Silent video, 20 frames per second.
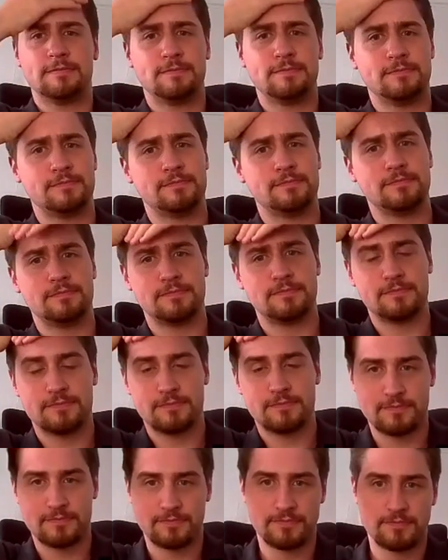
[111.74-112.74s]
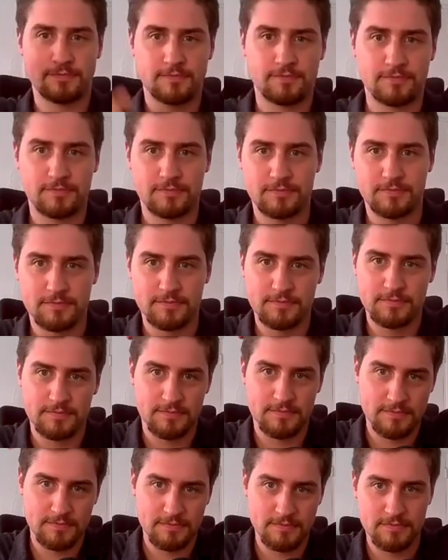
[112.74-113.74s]

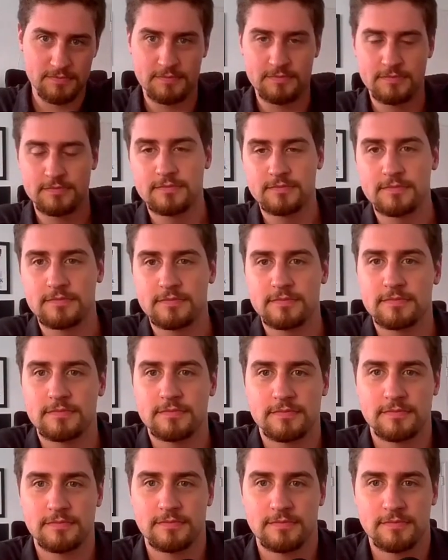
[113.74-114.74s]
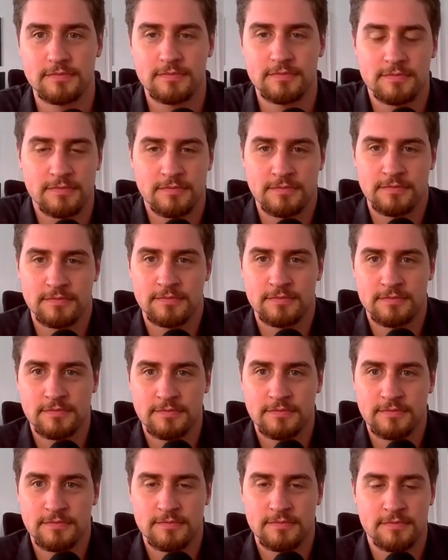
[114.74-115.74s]

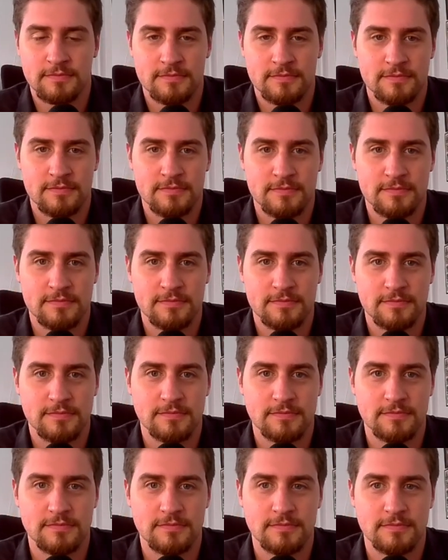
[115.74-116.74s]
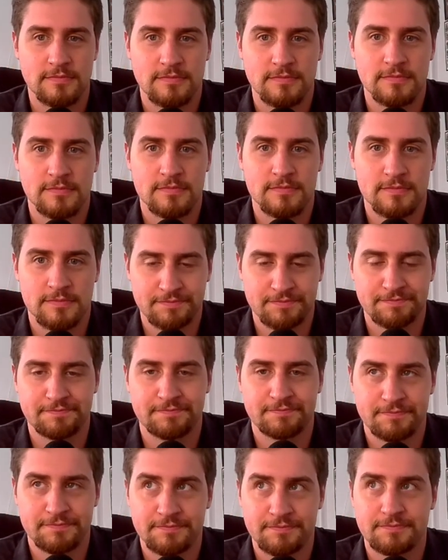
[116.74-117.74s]

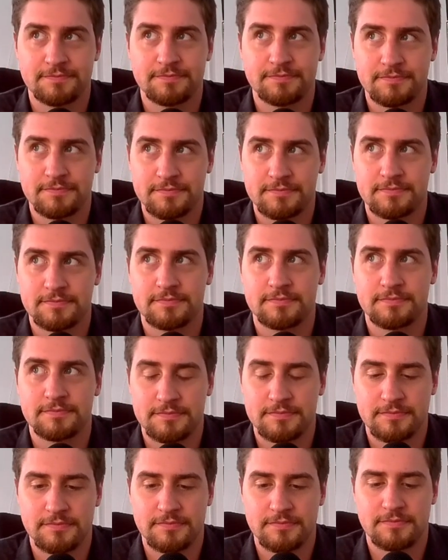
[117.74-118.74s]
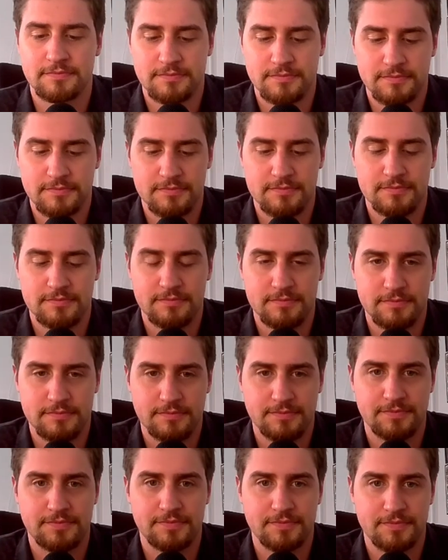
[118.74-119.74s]
(silent)